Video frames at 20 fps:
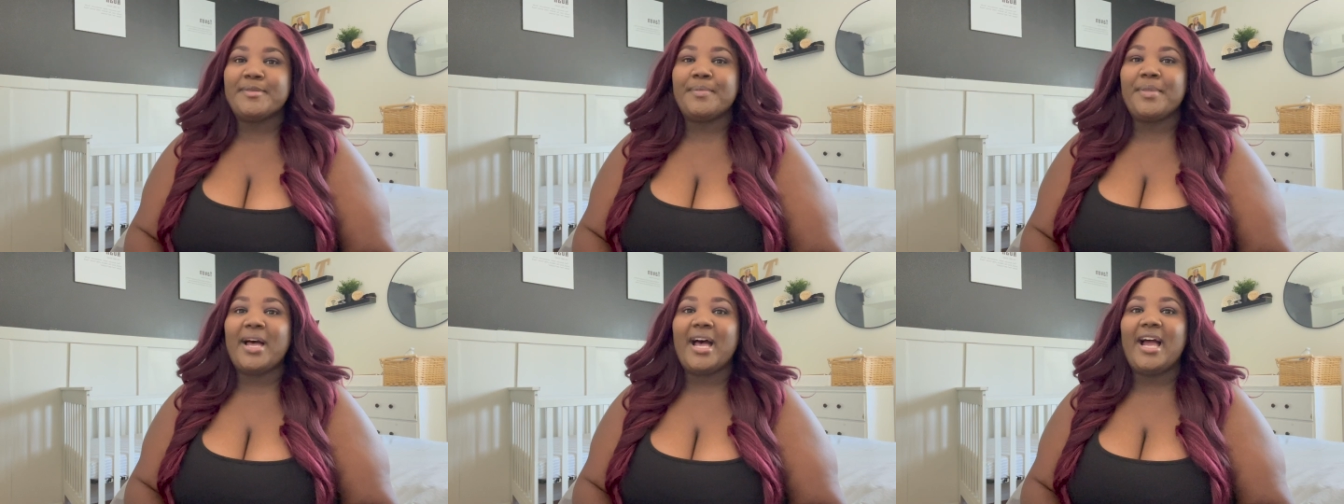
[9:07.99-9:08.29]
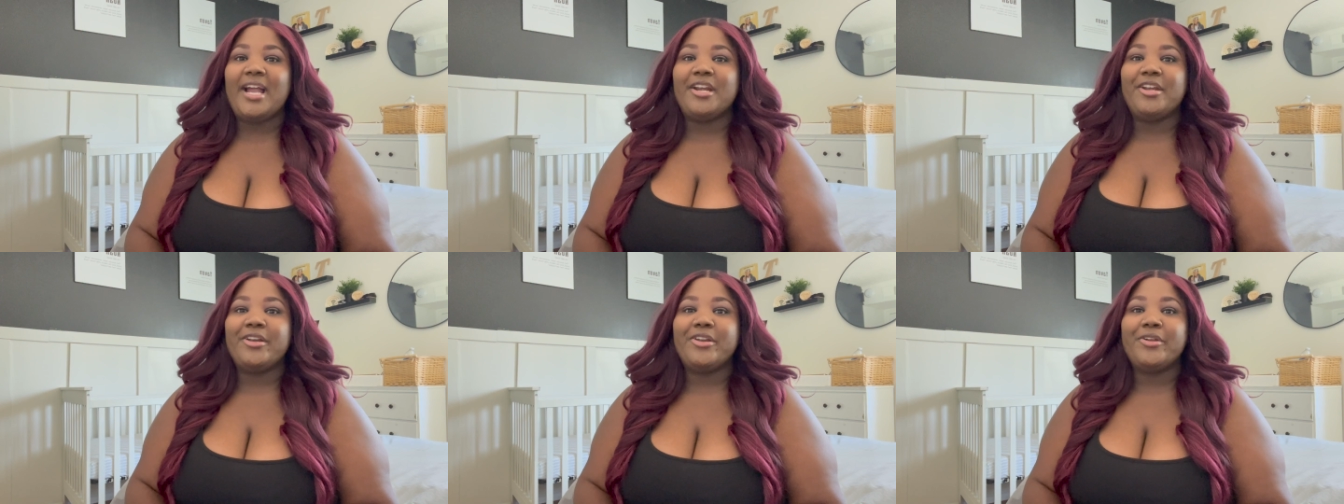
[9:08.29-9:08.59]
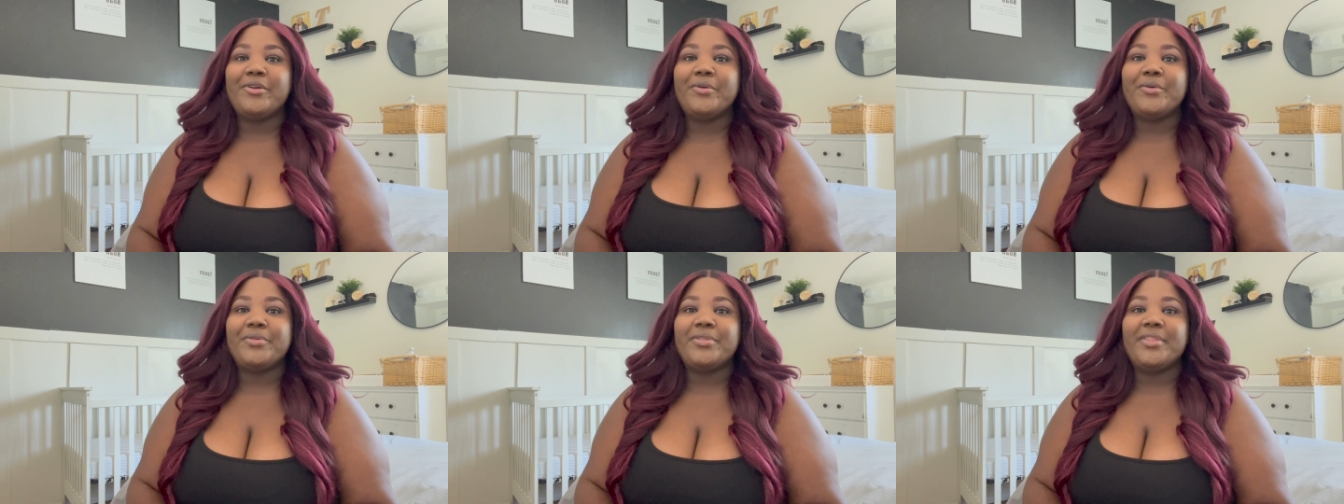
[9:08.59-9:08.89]
but I
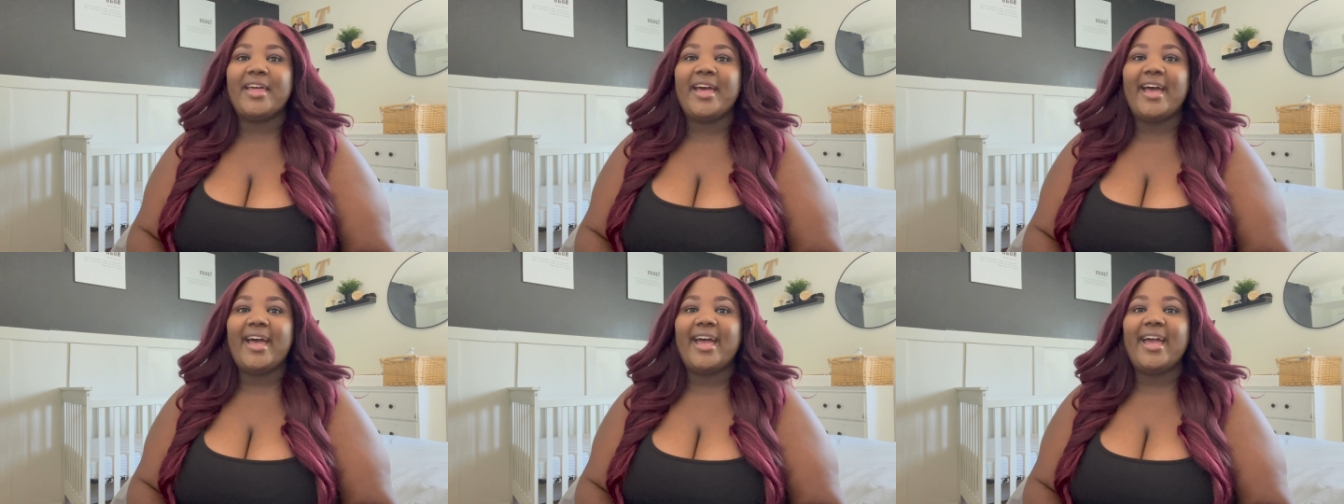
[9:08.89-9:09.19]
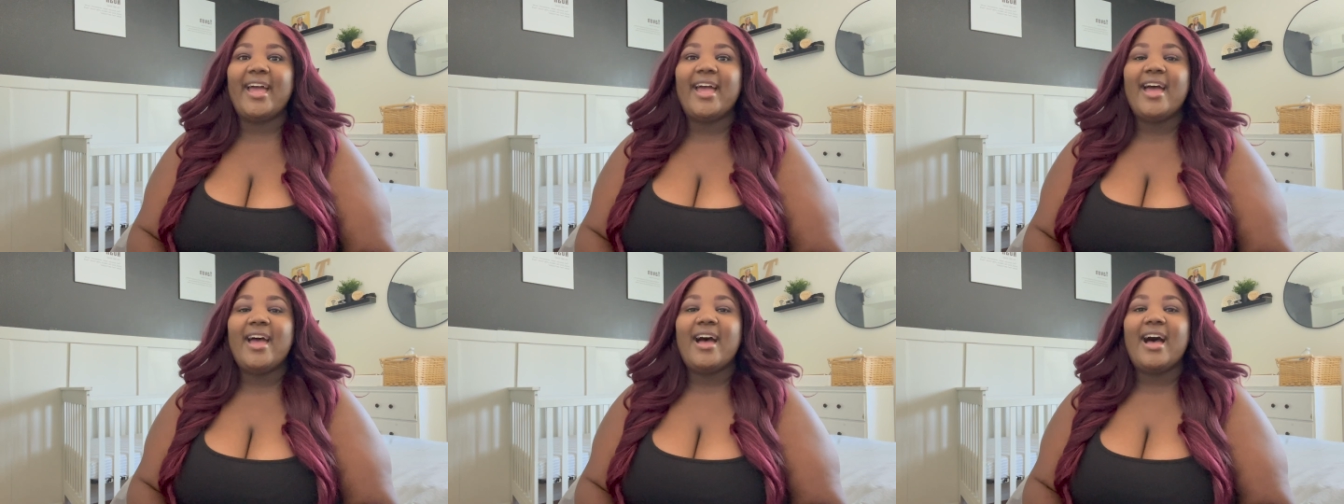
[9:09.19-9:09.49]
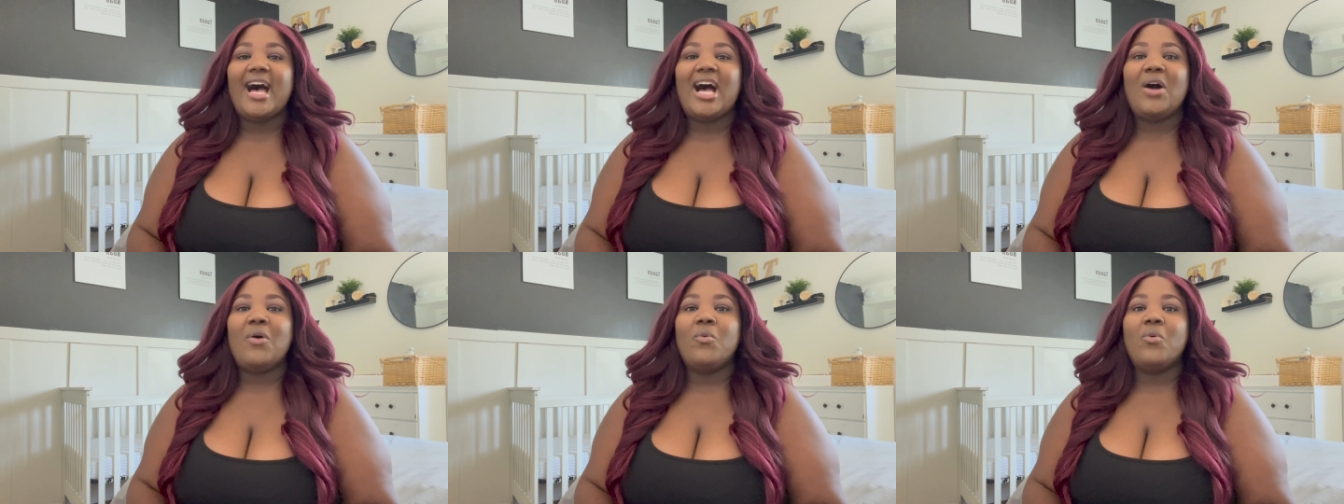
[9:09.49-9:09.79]
knew that
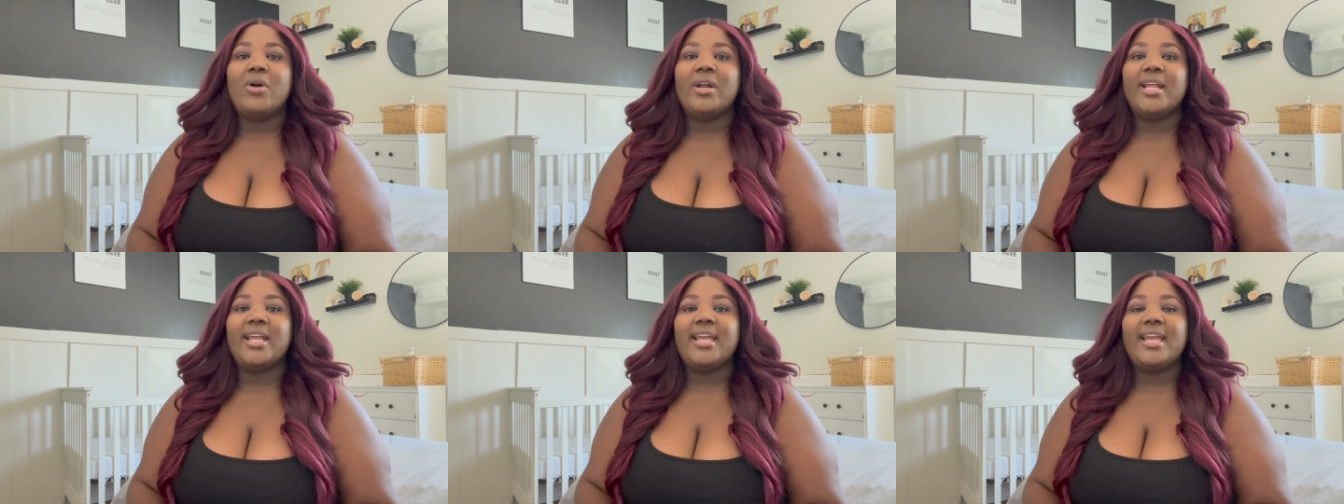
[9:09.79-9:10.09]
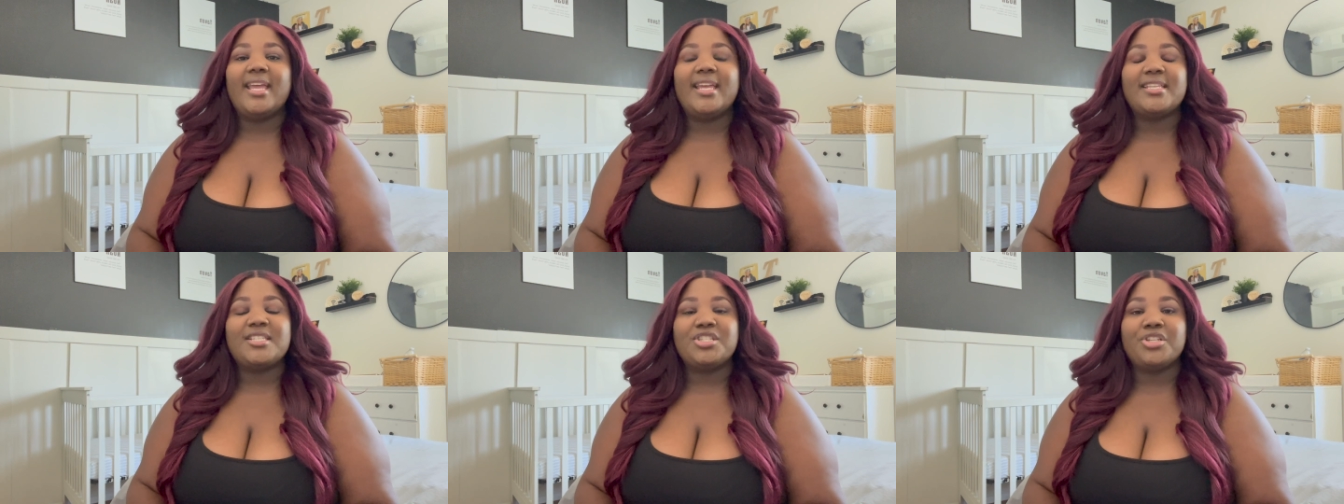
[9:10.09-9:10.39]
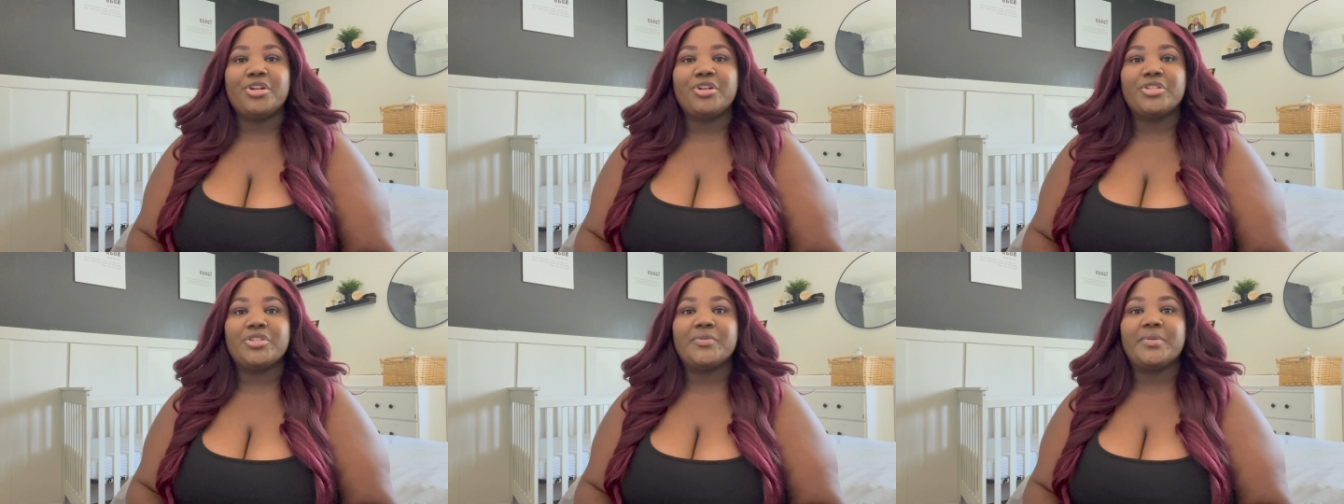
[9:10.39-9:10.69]
I wanted his
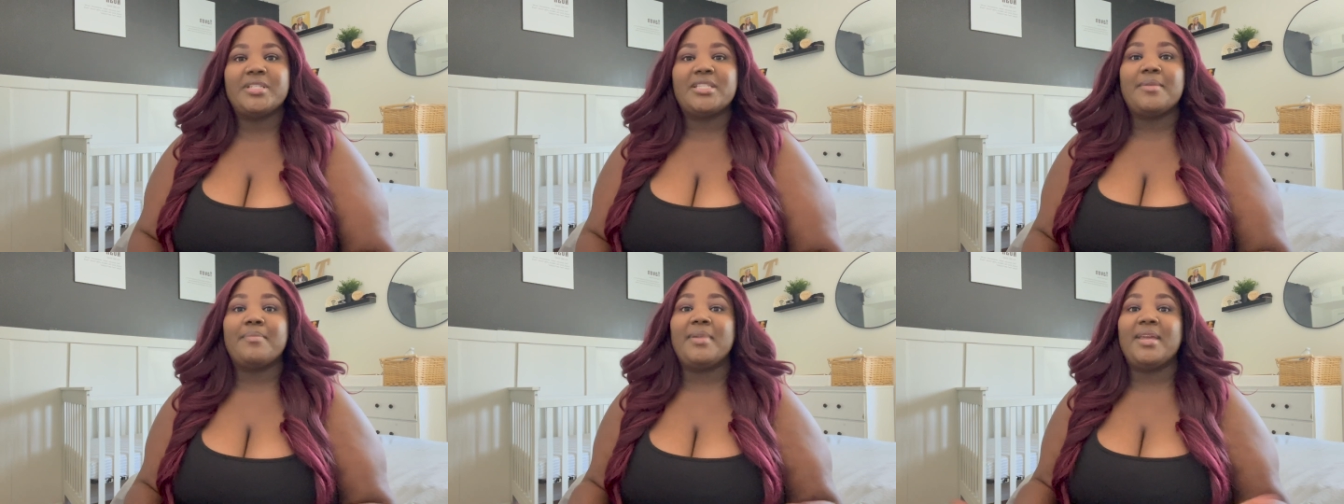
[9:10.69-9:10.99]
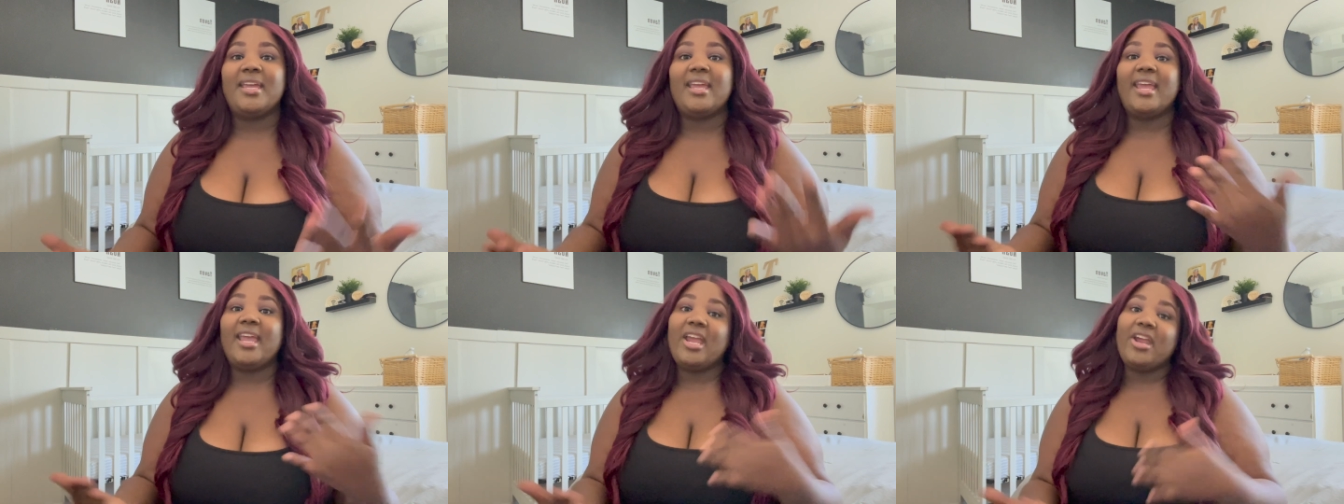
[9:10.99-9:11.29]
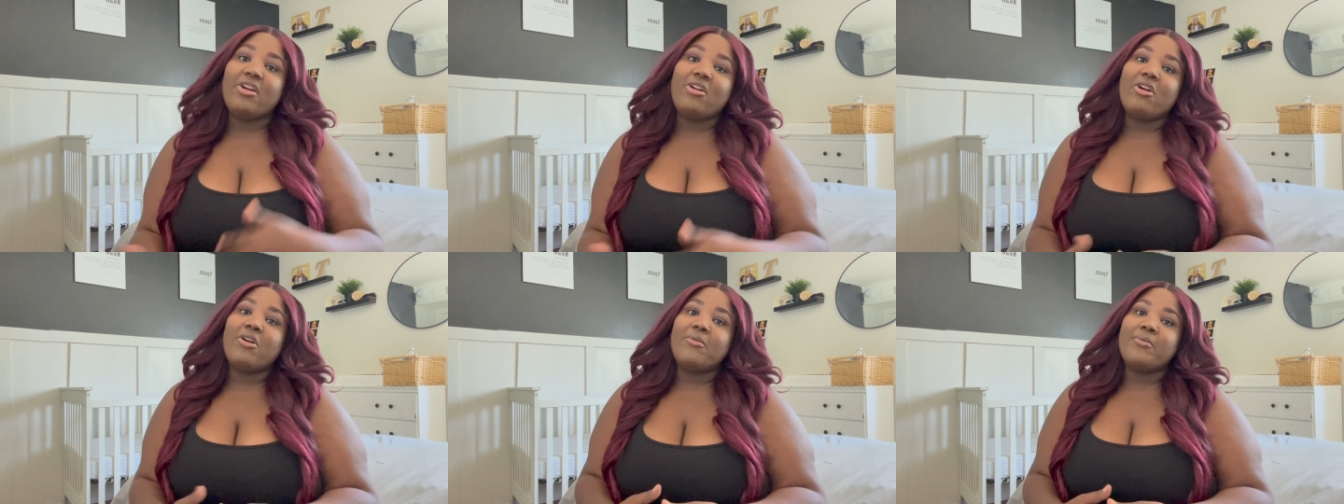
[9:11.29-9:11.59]
nursery to be
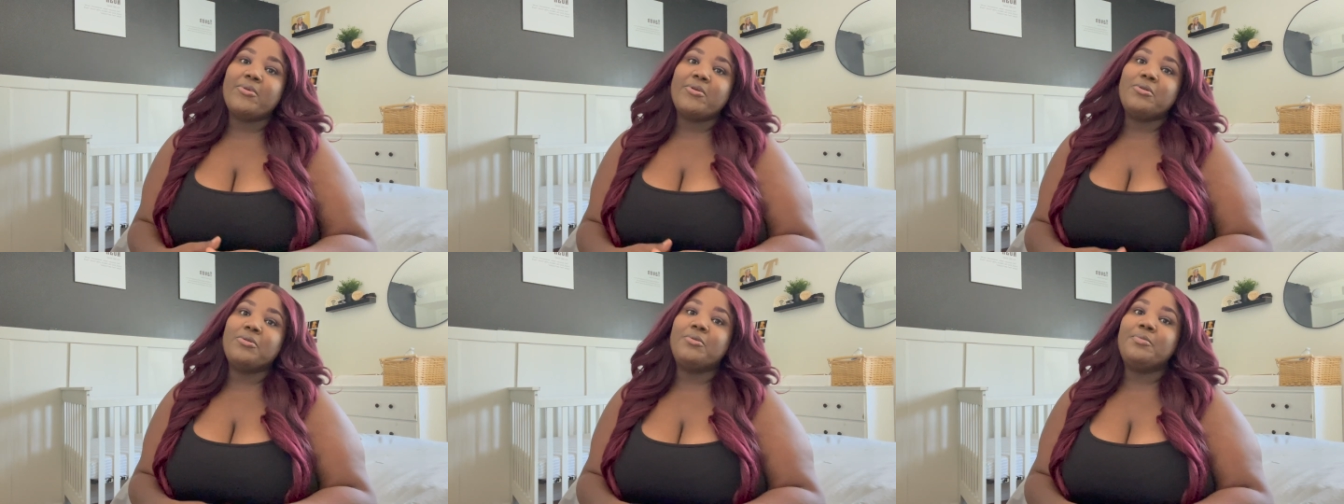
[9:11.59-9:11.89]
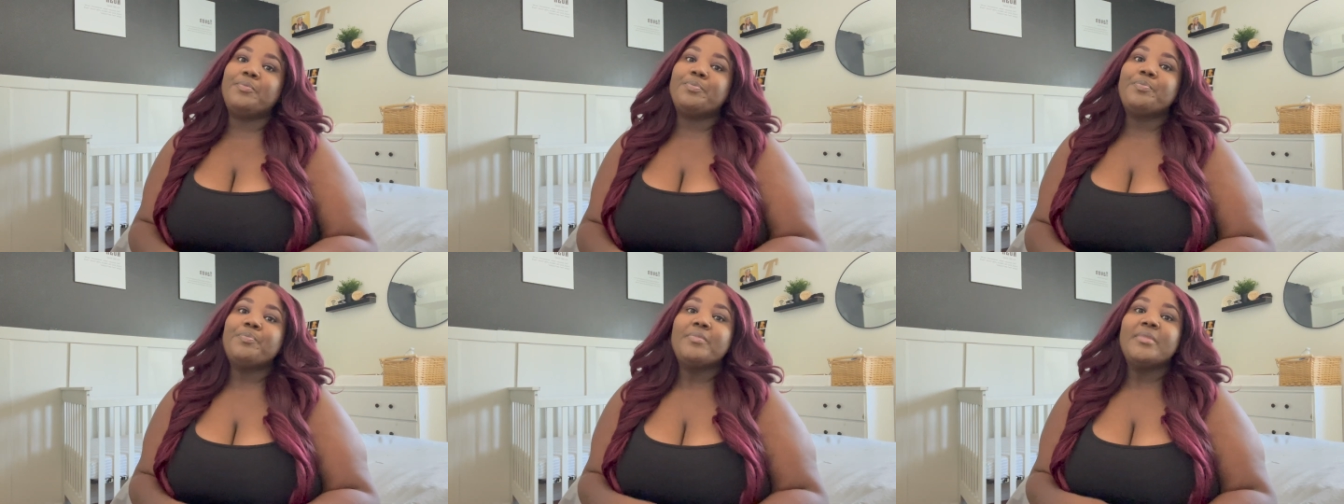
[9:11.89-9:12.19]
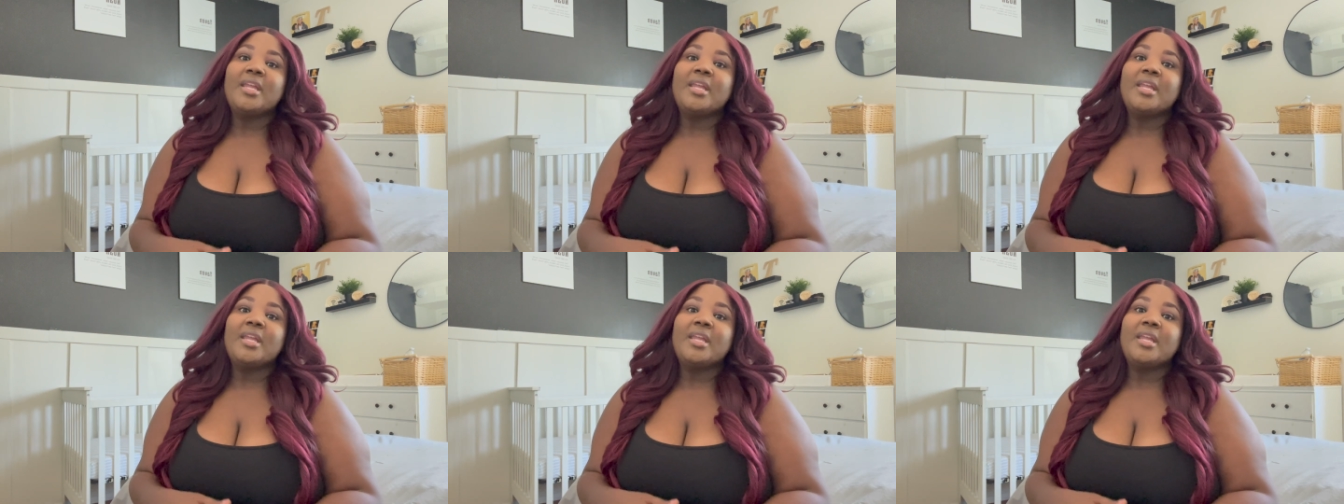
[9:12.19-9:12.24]
in our room